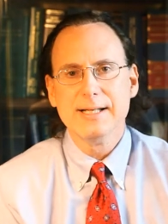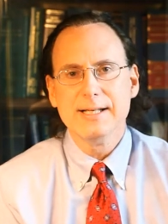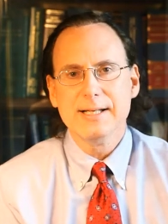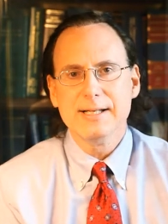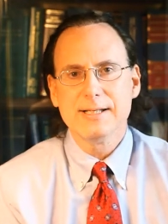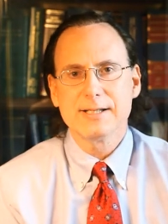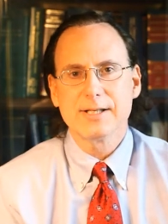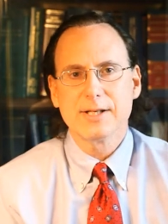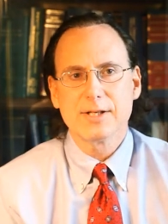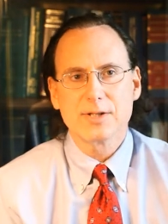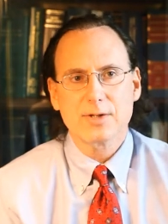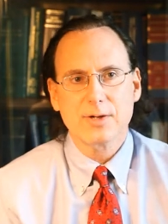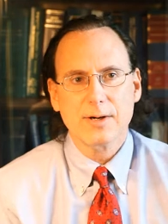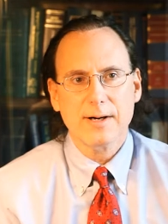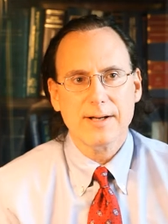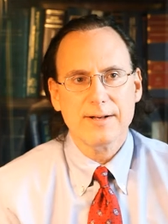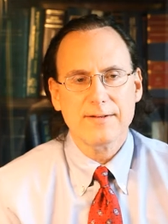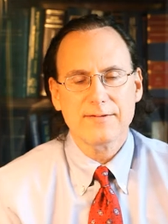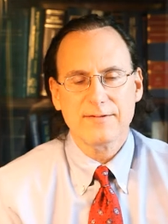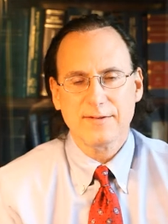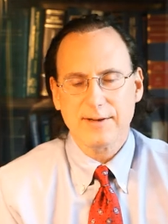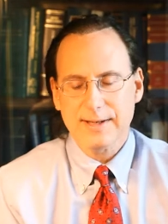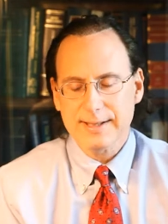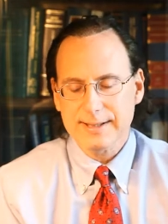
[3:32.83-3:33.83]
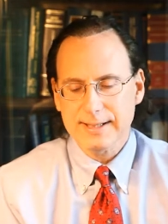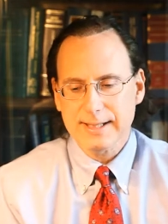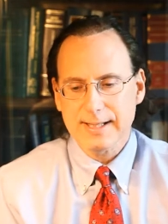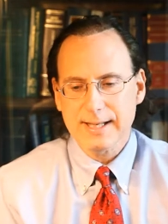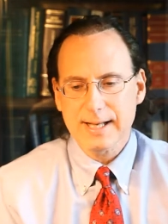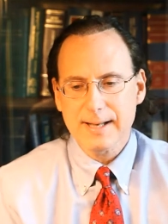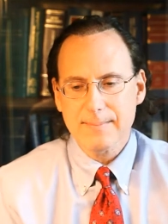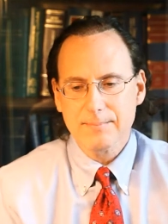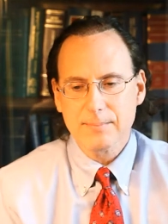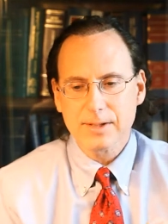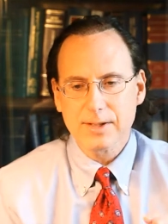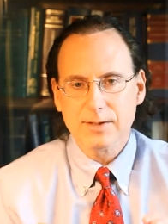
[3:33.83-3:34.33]
is to try and find an
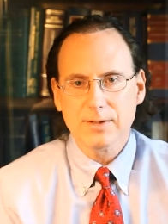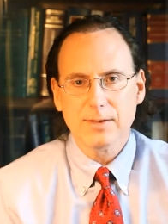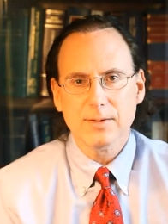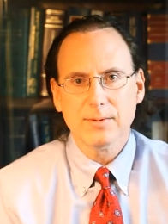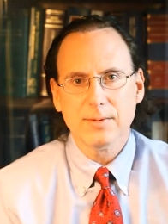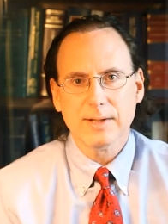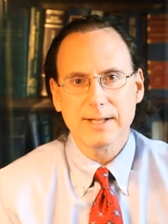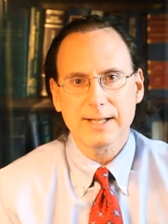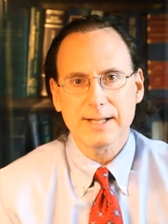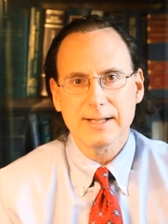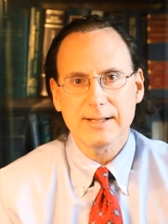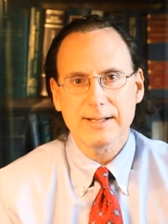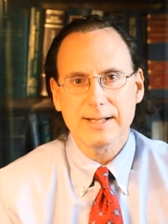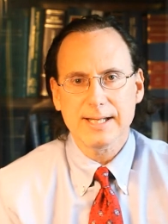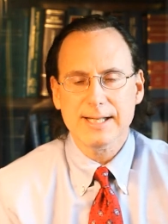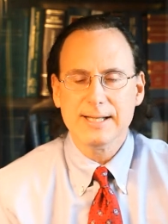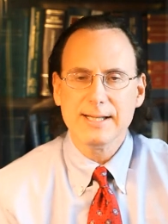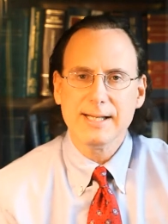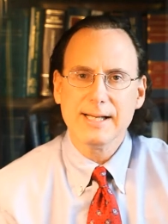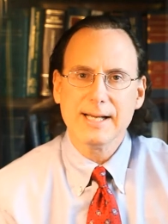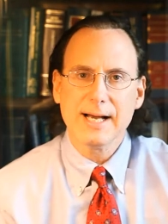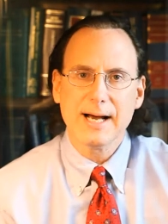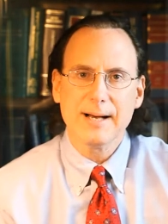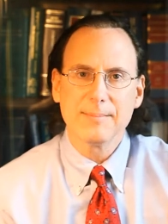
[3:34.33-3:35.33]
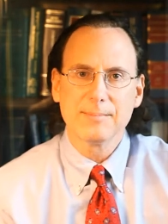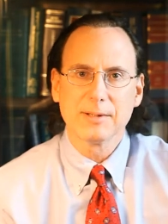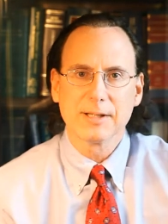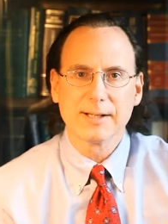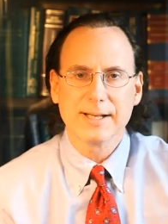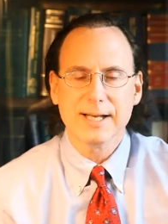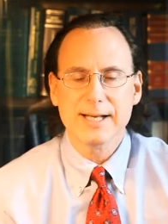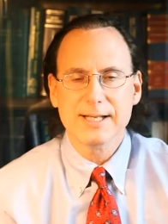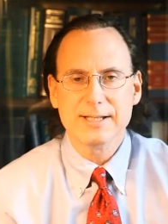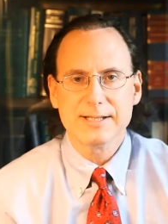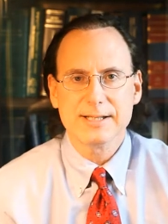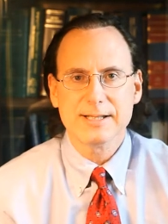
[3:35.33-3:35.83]
ambiguity in the
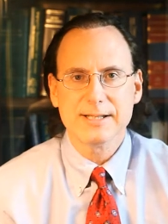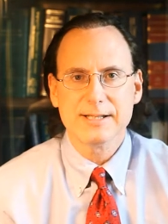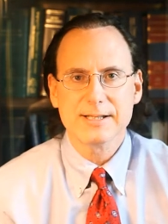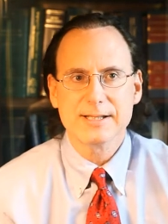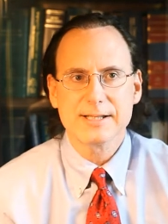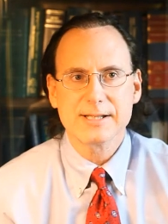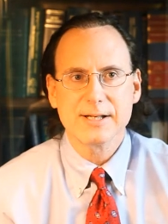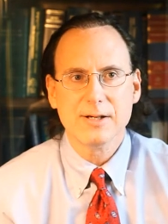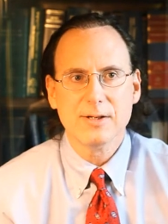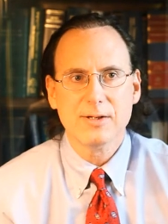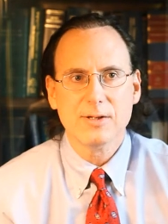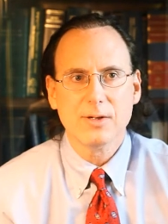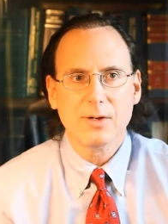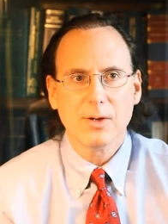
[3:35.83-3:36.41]
obligations